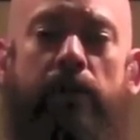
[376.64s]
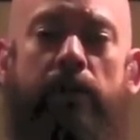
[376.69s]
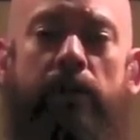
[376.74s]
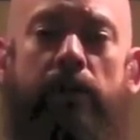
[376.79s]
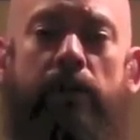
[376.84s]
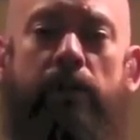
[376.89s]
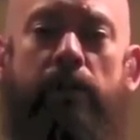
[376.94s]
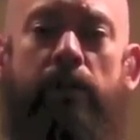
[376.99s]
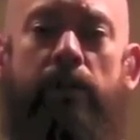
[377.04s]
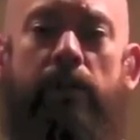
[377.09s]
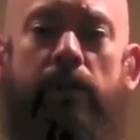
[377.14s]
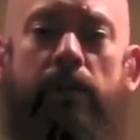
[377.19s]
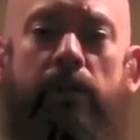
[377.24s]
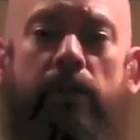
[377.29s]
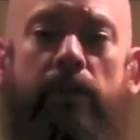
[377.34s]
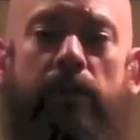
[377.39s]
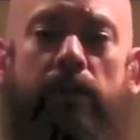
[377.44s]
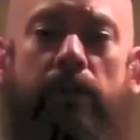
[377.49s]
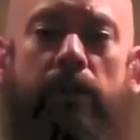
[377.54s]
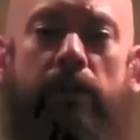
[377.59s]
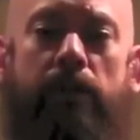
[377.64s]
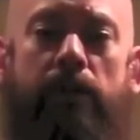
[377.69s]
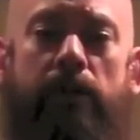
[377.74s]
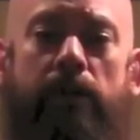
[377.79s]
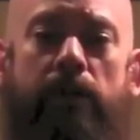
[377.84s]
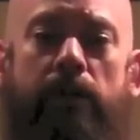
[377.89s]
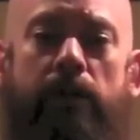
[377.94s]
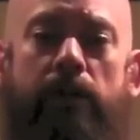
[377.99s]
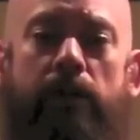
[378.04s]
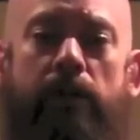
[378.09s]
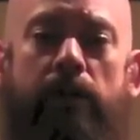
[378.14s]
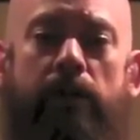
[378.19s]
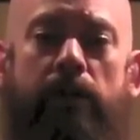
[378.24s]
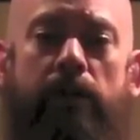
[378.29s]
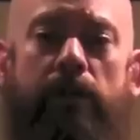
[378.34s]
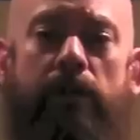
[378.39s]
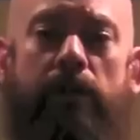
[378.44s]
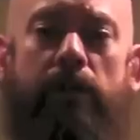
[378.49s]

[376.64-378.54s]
(silence)